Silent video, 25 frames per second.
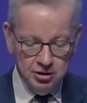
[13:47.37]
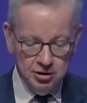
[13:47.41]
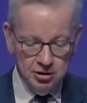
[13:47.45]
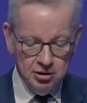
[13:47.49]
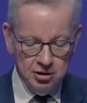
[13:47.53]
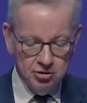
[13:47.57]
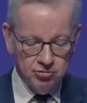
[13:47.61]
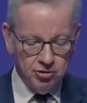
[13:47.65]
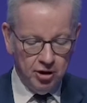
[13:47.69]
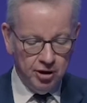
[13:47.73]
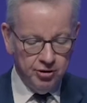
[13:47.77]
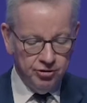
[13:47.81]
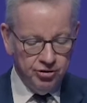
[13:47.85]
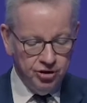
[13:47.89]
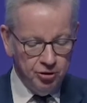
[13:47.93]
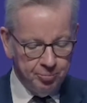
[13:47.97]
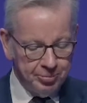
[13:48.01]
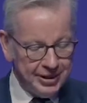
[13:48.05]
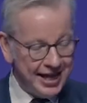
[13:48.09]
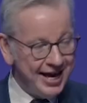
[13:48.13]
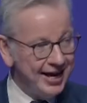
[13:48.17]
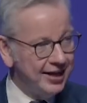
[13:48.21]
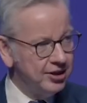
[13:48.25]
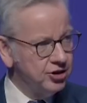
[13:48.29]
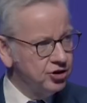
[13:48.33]
rather than the
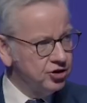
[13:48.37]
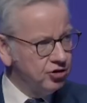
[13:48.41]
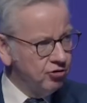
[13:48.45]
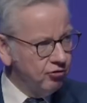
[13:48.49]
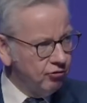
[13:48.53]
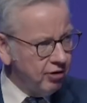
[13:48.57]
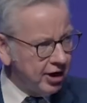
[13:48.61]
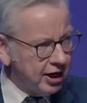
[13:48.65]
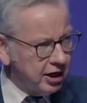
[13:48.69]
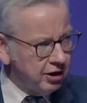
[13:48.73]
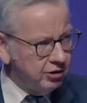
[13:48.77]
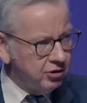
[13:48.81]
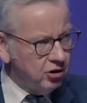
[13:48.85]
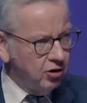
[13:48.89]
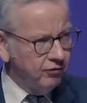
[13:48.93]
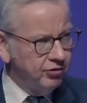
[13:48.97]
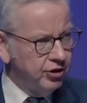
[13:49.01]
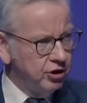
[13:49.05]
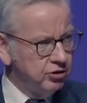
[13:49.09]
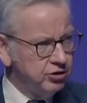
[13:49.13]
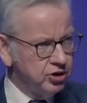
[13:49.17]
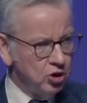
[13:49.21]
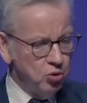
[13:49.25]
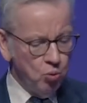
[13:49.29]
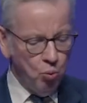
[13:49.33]
plans and record of
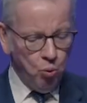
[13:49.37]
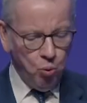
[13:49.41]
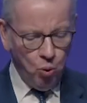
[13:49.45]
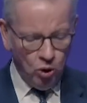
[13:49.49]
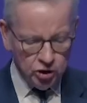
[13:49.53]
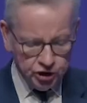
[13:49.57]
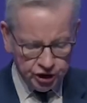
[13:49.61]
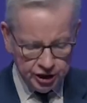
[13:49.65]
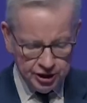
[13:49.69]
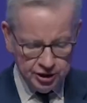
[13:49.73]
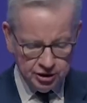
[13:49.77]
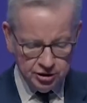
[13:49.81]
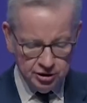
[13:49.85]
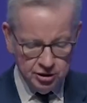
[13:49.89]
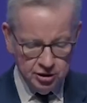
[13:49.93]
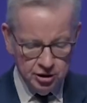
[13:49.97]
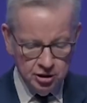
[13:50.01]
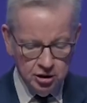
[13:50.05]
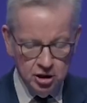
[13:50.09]
those in Washington,